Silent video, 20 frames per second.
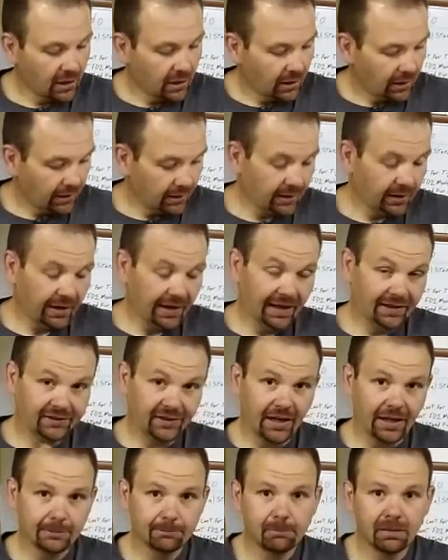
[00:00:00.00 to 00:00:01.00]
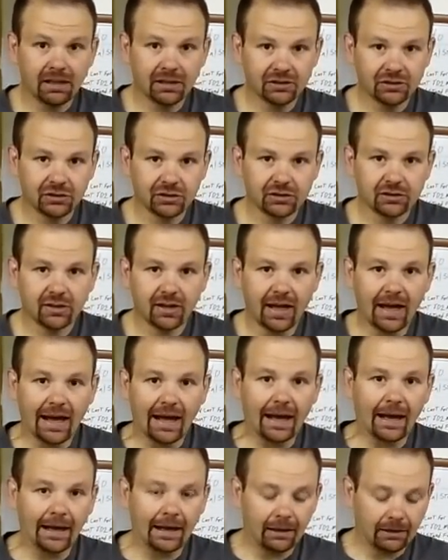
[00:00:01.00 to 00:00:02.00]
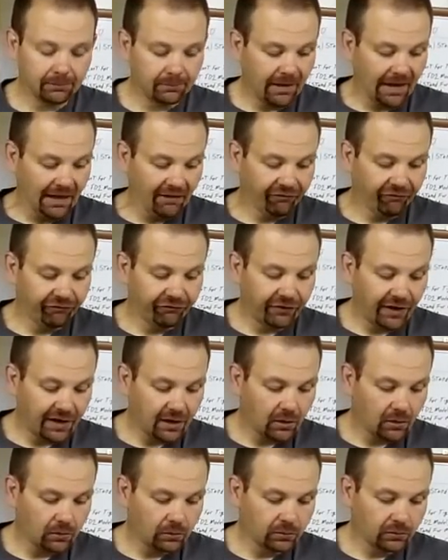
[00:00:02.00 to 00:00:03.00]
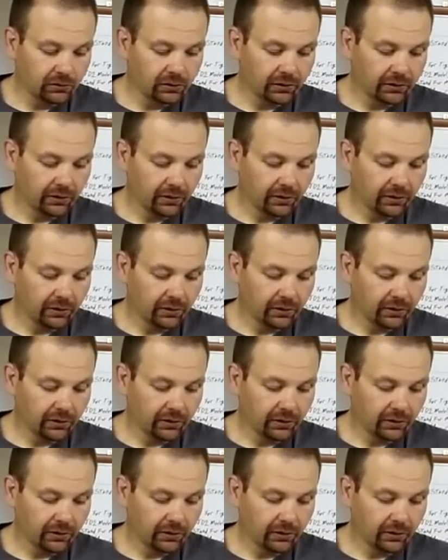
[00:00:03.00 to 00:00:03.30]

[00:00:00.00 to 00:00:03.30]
As I'd mentioned, I found